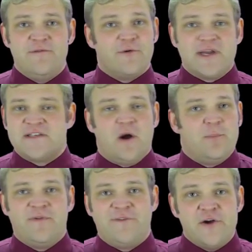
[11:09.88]
for
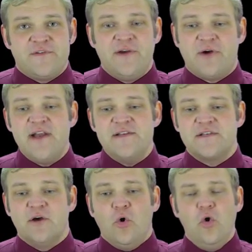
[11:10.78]
example, voting
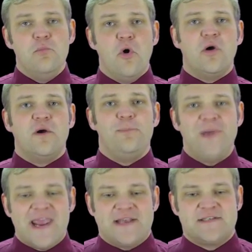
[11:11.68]
rights, or more
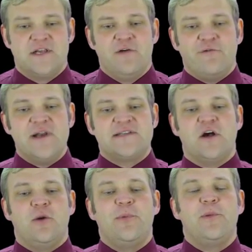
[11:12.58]
complex, for
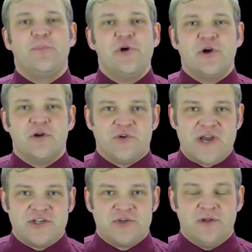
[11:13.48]
example, per
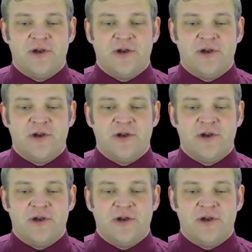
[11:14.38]
contractual